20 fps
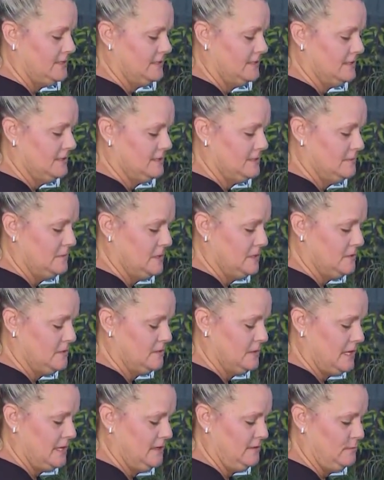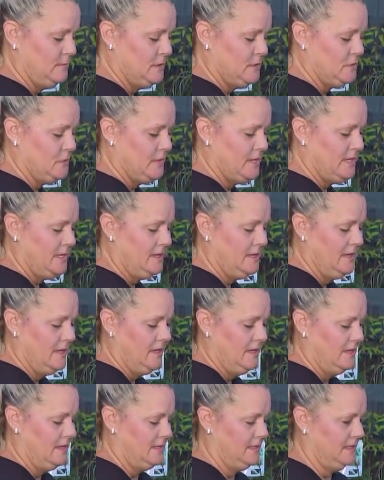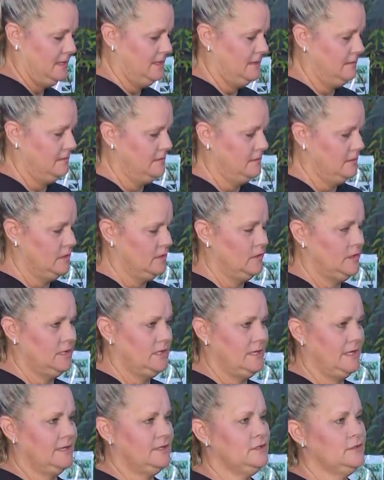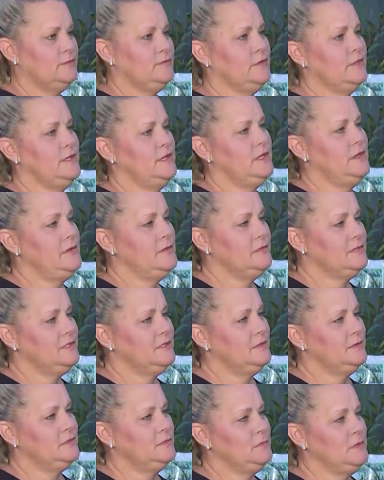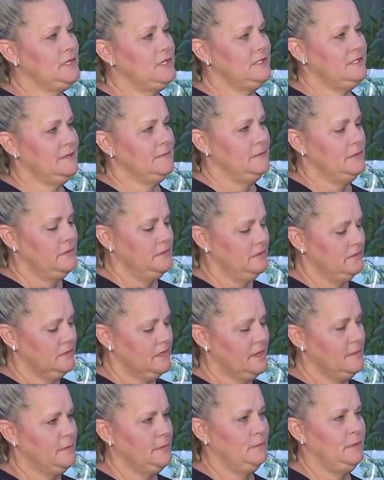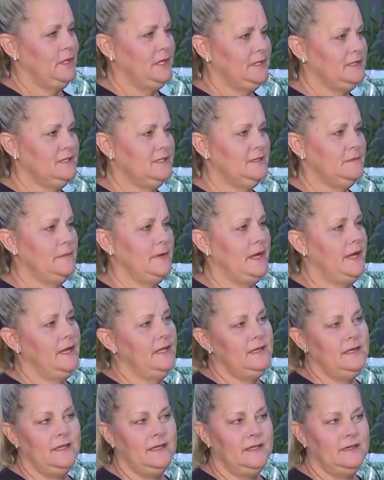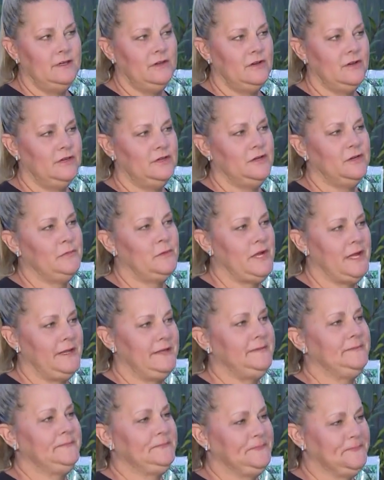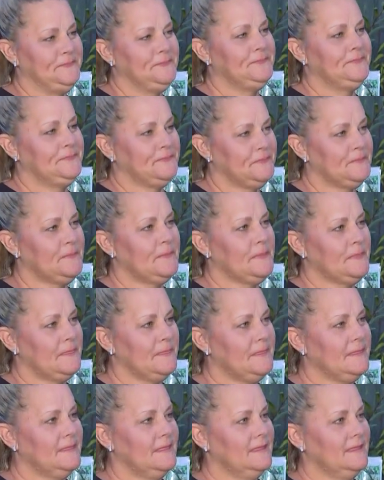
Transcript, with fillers: This is a native milkweed, and then you need nectar for the adults. So it's pretty simple, a couple plants in a pot, and you're on your way. And then this is more